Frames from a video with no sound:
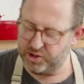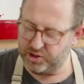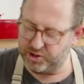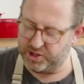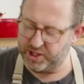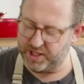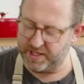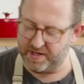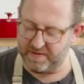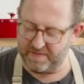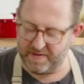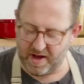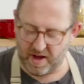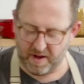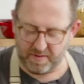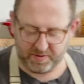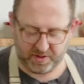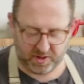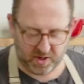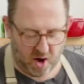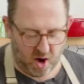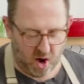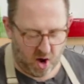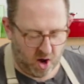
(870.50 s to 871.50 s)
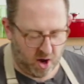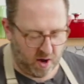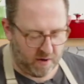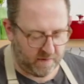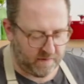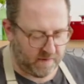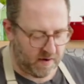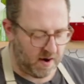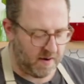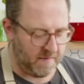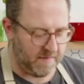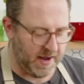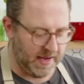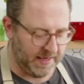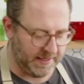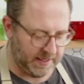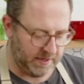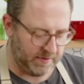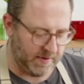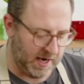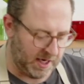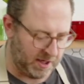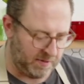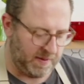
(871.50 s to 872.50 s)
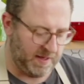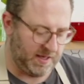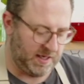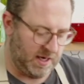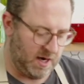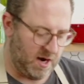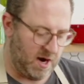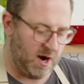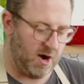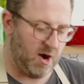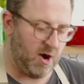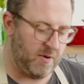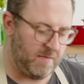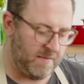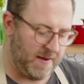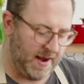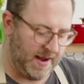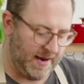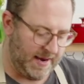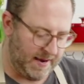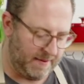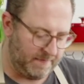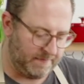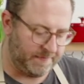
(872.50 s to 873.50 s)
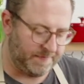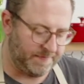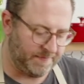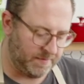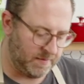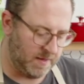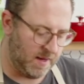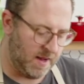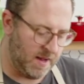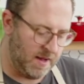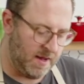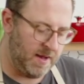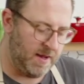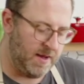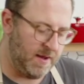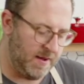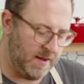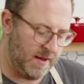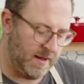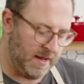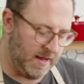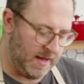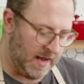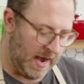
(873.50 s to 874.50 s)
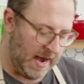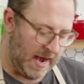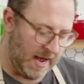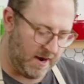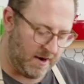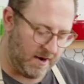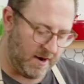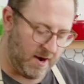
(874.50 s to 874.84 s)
She develops all of our amazing recipes here at Homemade, and I don't